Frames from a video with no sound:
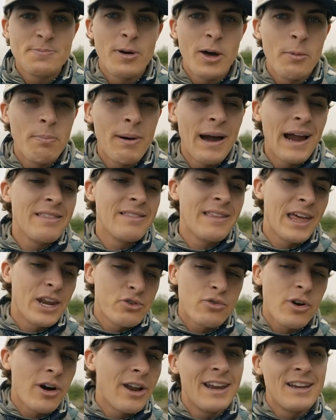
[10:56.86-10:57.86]
spawn bite
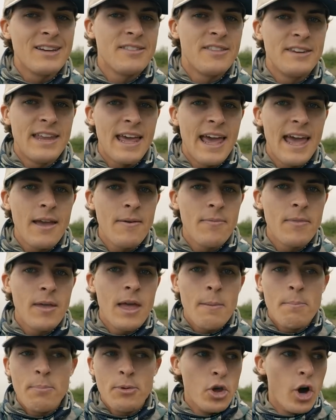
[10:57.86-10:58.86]
later on into the day,
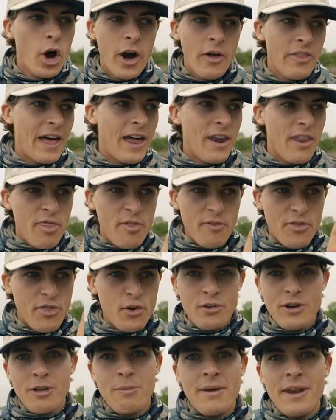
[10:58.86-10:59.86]
beyond that
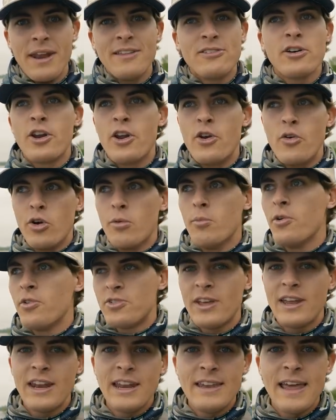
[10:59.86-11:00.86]
30 minutes on a normal
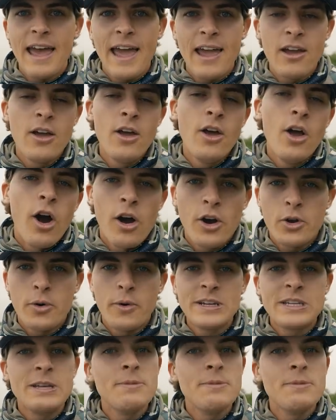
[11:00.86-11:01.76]
sunny day, are going